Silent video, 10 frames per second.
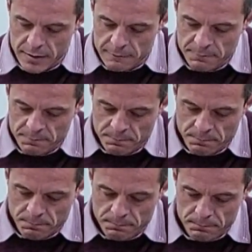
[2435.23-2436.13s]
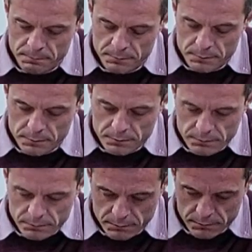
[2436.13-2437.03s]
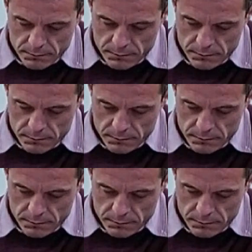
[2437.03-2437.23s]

(no one is talking)